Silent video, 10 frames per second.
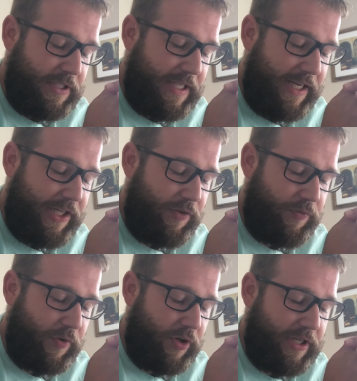thank you
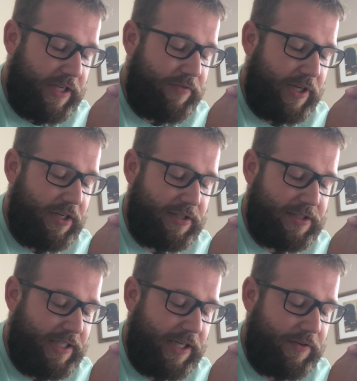for giving us
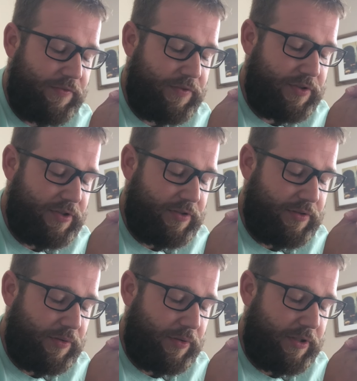gifts,
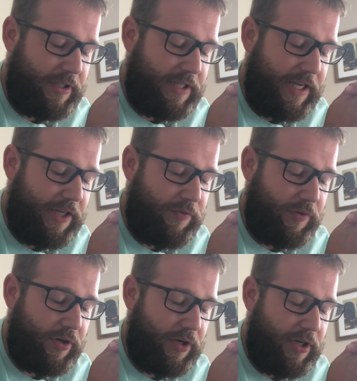Lord. Thank you
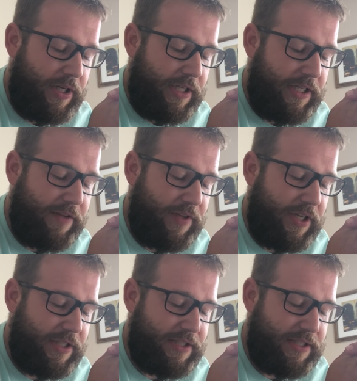for giving
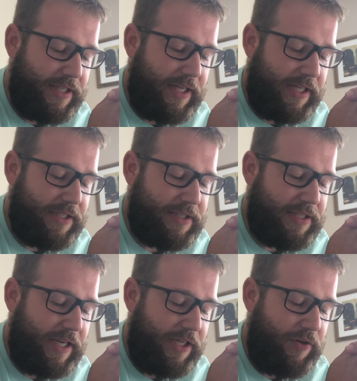us things.
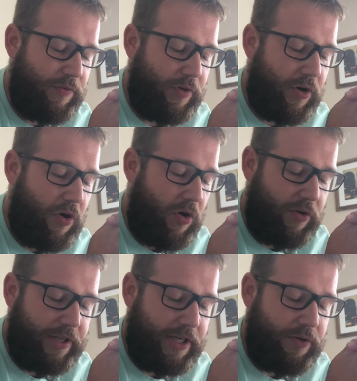Thank you for all
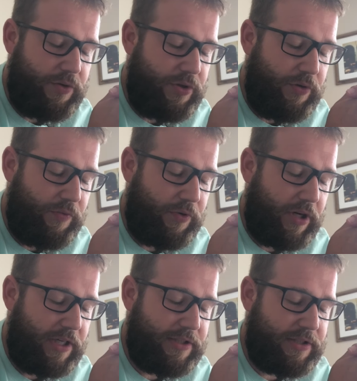that you do for
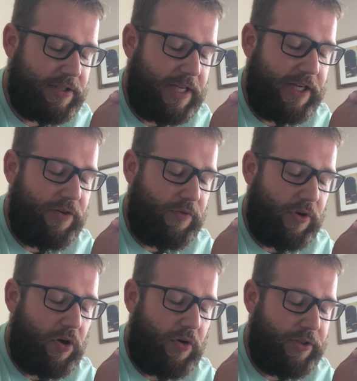us. Thank you for
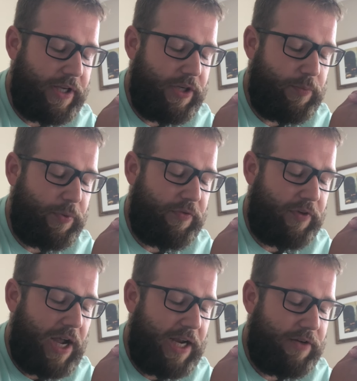all that you
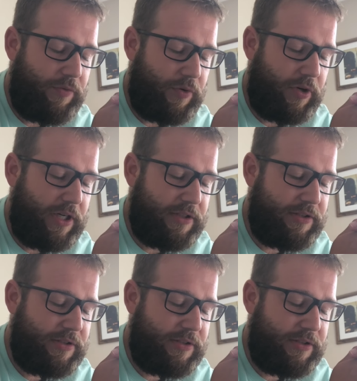provide for us.